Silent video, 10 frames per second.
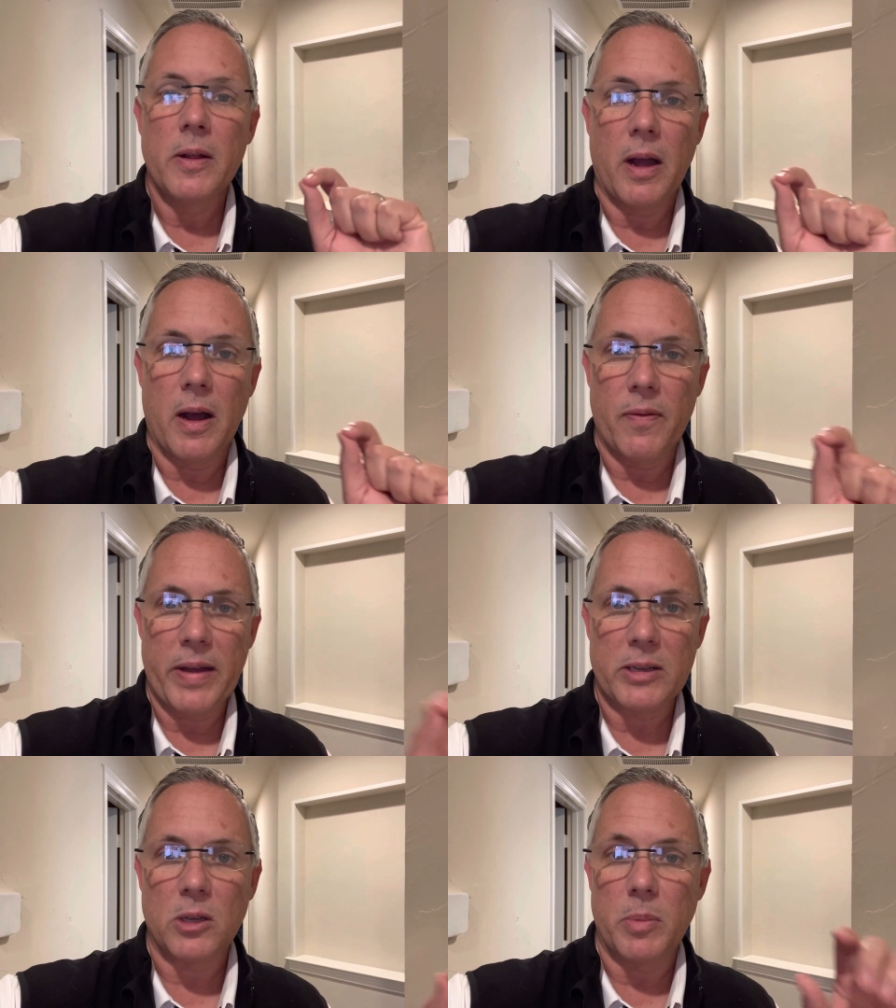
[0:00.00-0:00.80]
Uh,
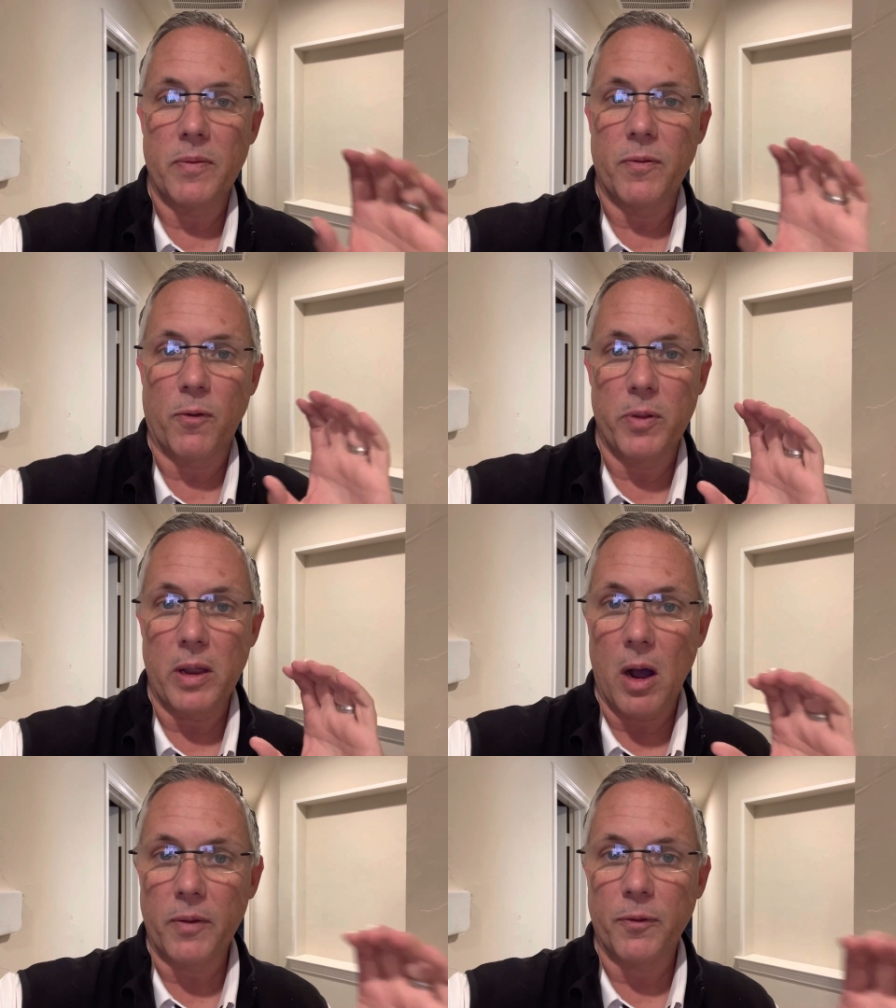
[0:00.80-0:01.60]
that's going to be for the
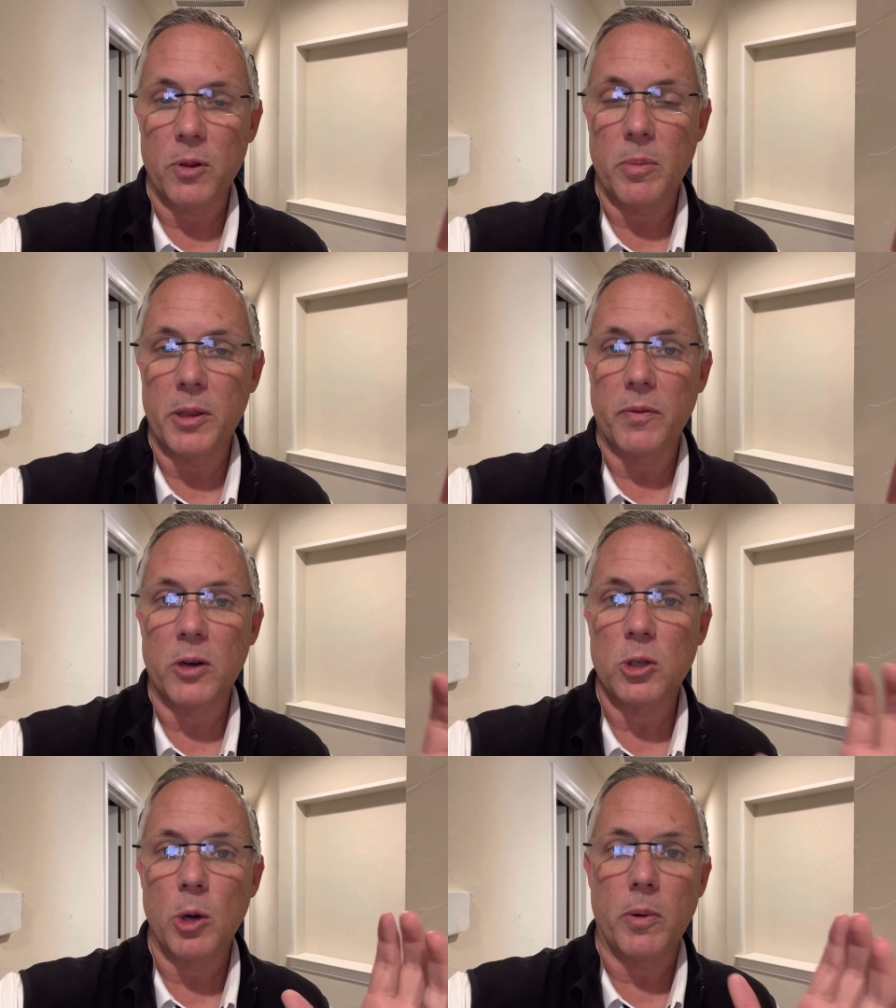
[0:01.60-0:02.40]
for the month of
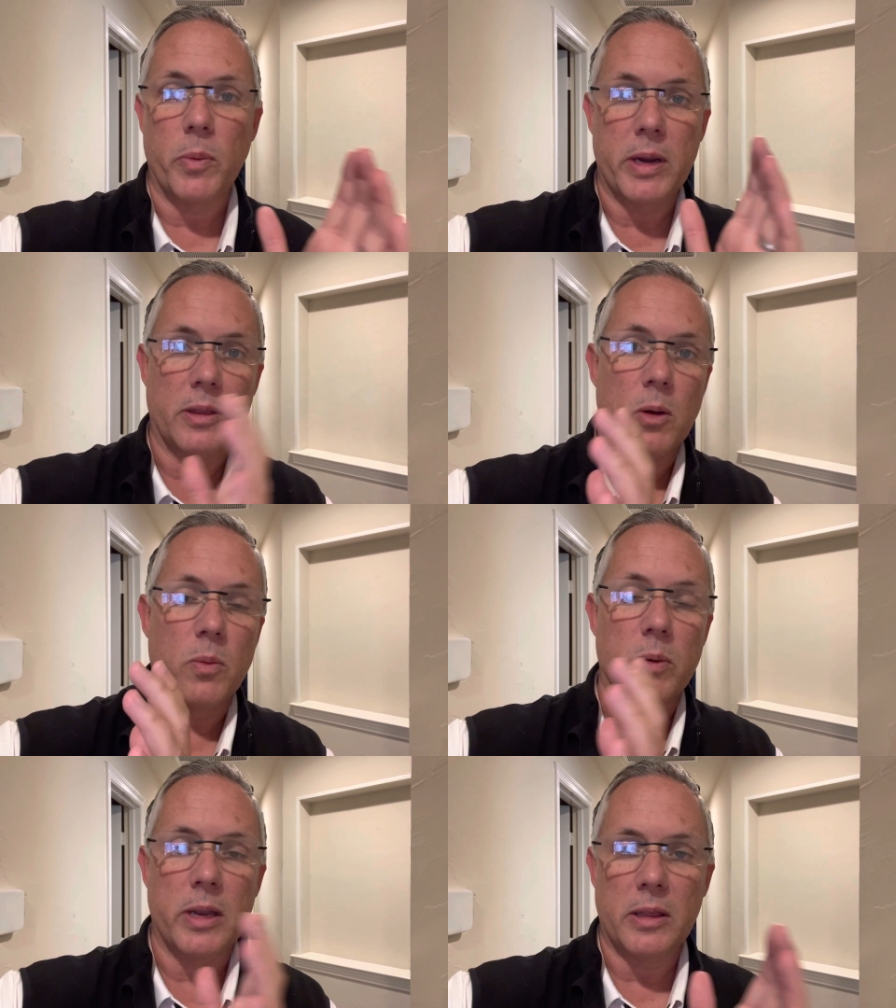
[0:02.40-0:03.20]
October. We get the
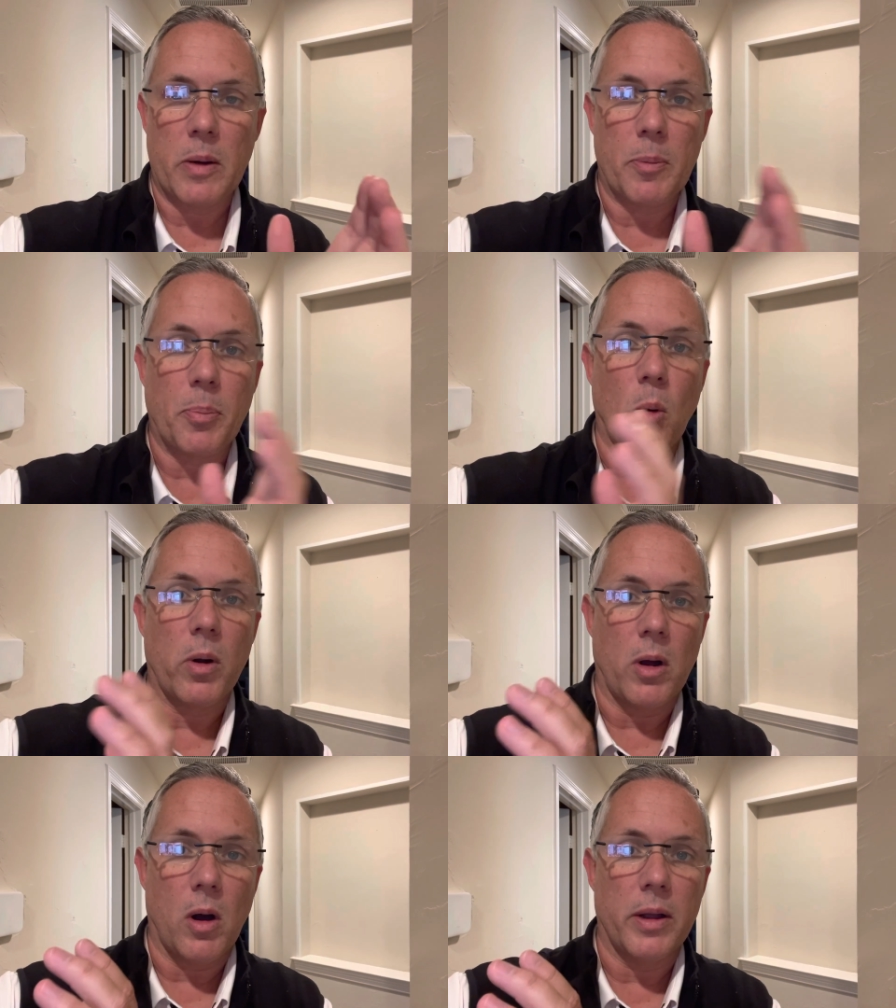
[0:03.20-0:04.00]
we get that
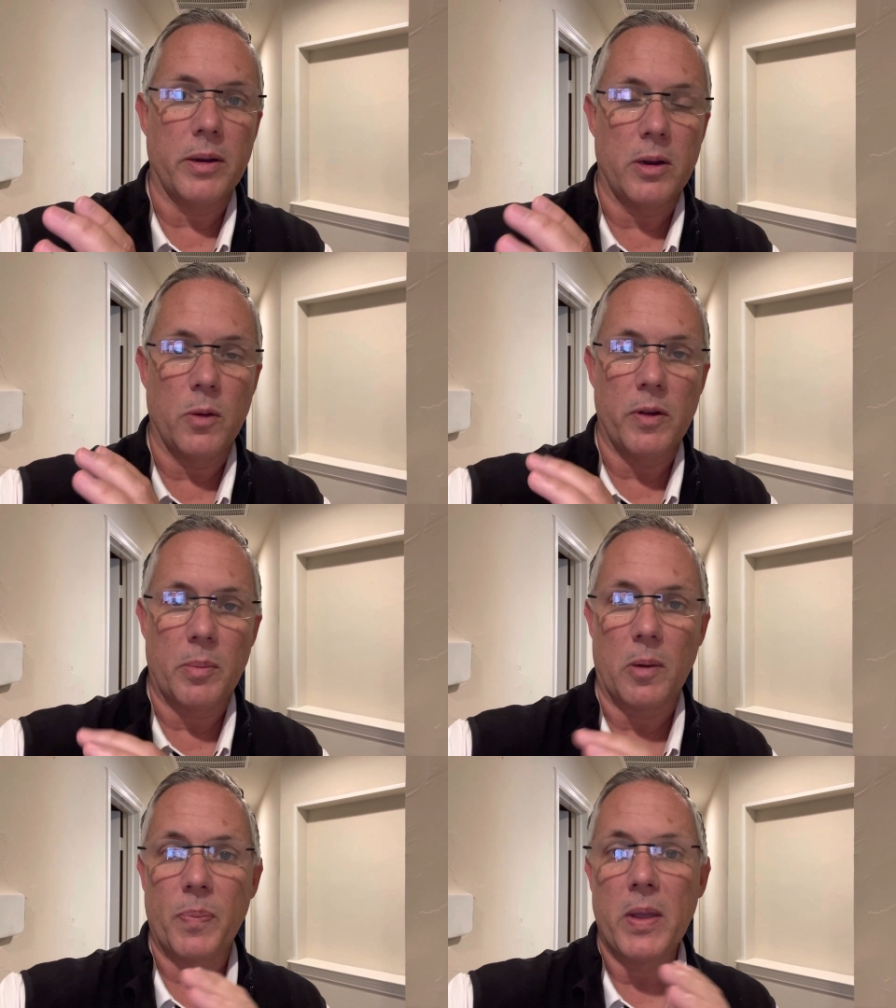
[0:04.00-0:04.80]
report on
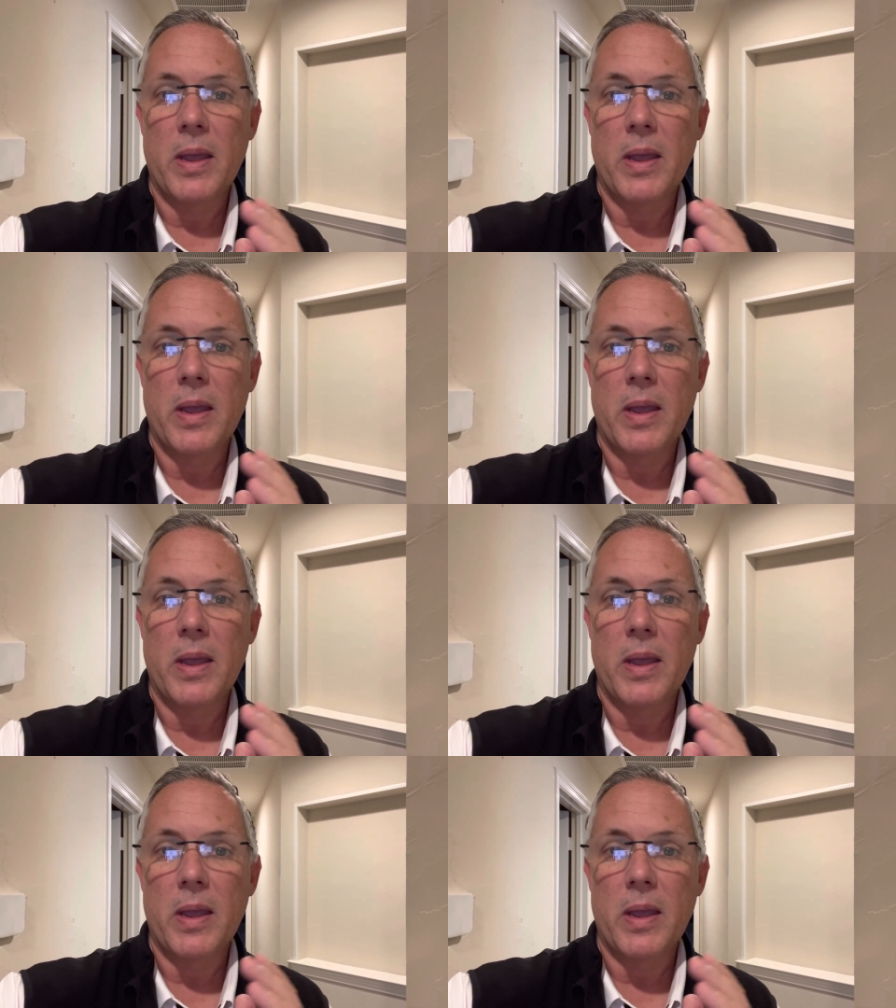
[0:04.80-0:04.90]
November,